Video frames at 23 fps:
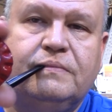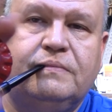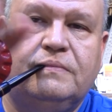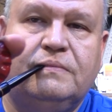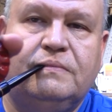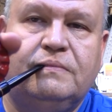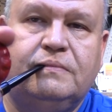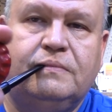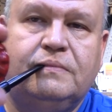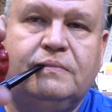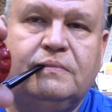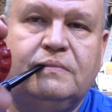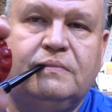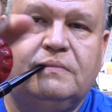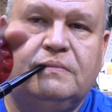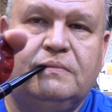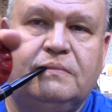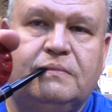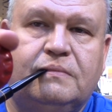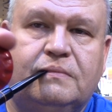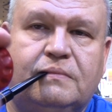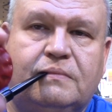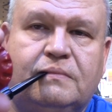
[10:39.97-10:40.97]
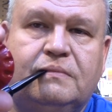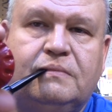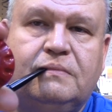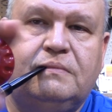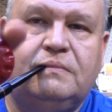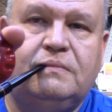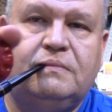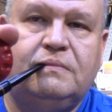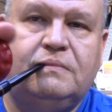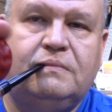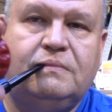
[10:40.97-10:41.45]

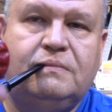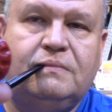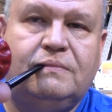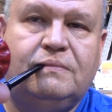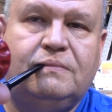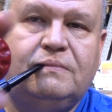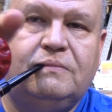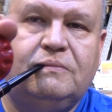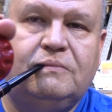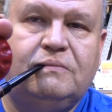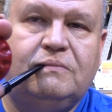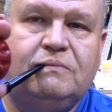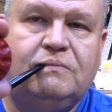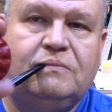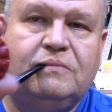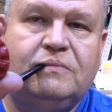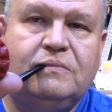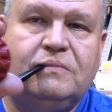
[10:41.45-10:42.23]
Nobody speaks.